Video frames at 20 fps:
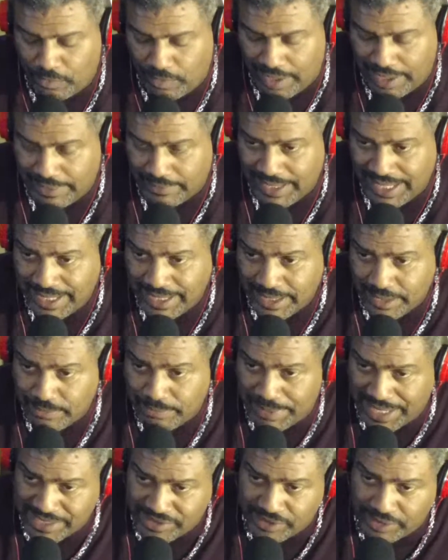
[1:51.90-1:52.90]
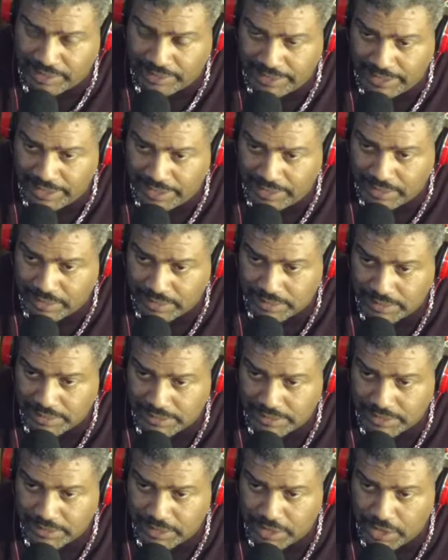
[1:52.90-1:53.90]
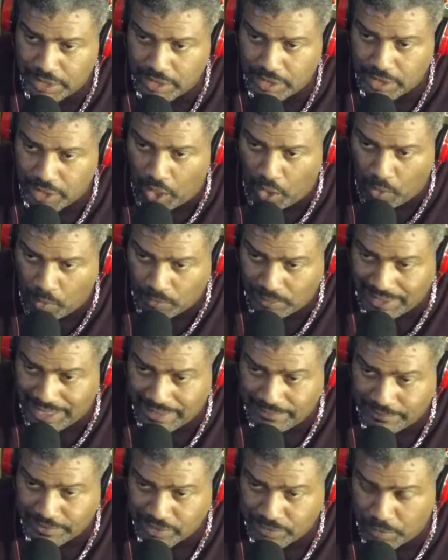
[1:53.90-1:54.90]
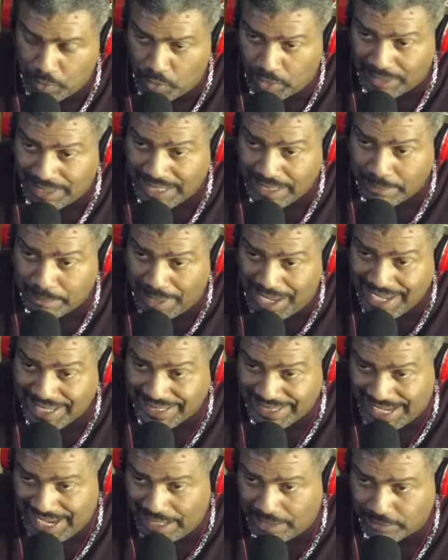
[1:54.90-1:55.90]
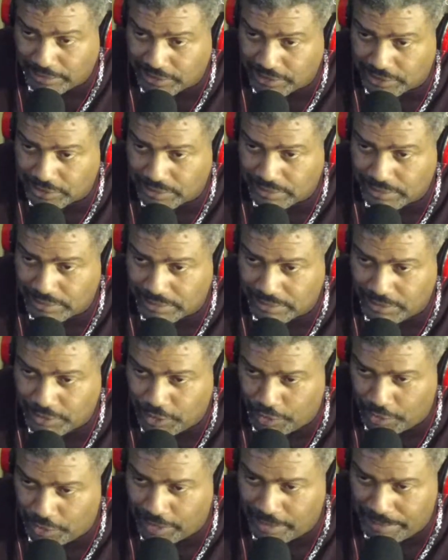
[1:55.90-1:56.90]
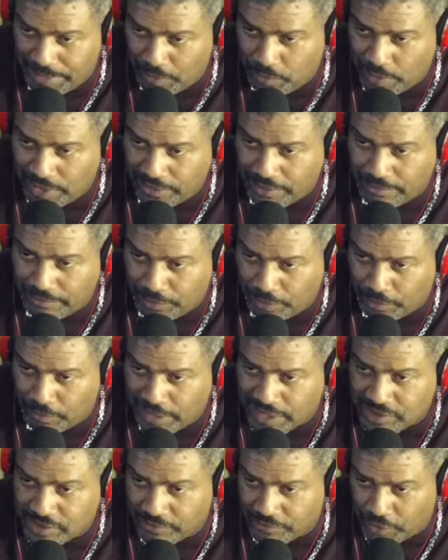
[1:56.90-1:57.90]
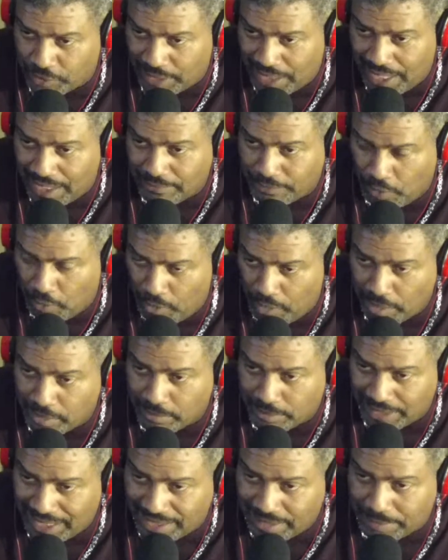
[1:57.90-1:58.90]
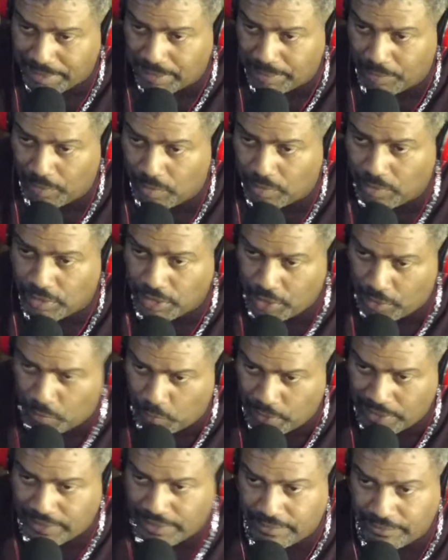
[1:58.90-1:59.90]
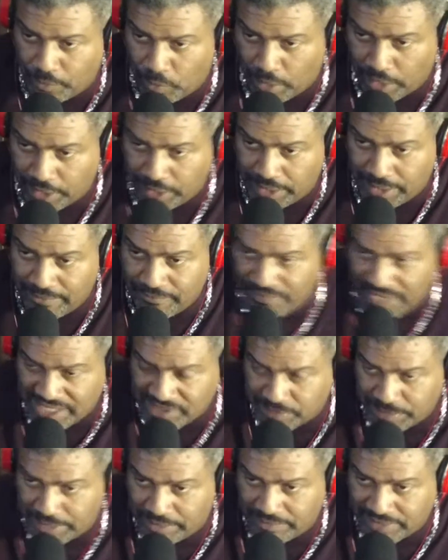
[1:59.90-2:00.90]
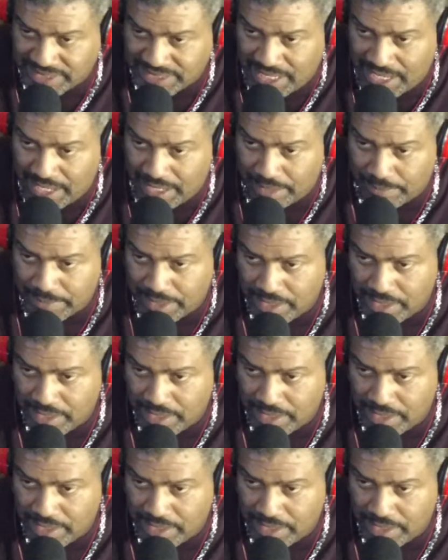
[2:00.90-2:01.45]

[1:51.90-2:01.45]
Right, and basically, whole life is more like buying a house. You're going to be with it for the rest of your life, or a lot of people, you're with it for a good investment of a time.